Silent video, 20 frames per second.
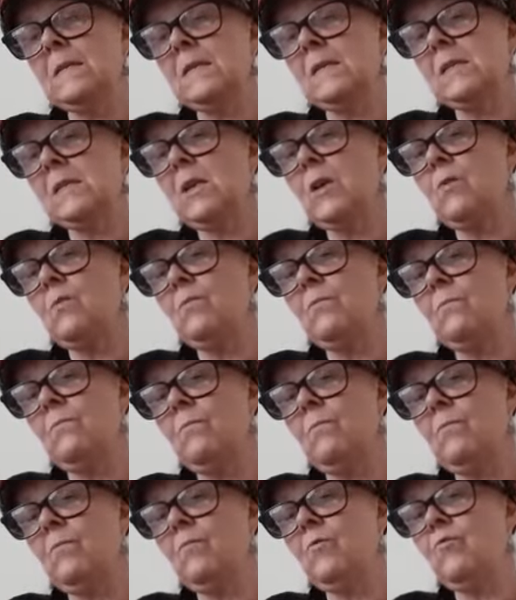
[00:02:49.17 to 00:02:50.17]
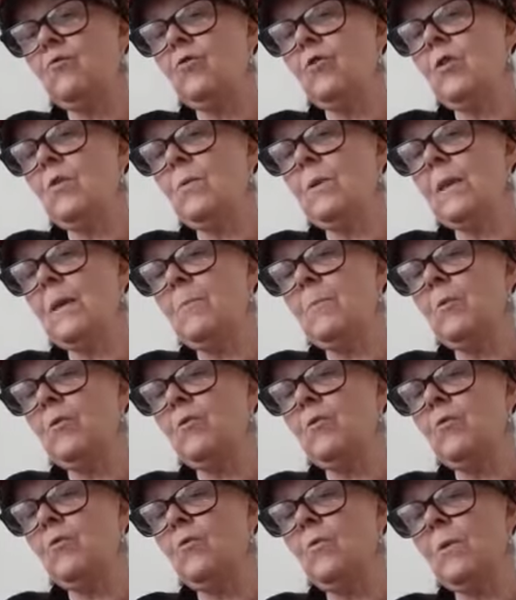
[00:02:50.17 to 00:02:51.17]
So do you know what I'm
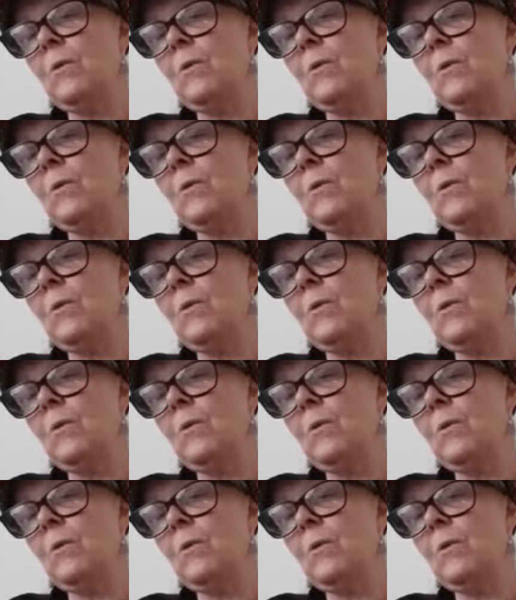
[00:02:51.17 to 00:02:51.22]
going to do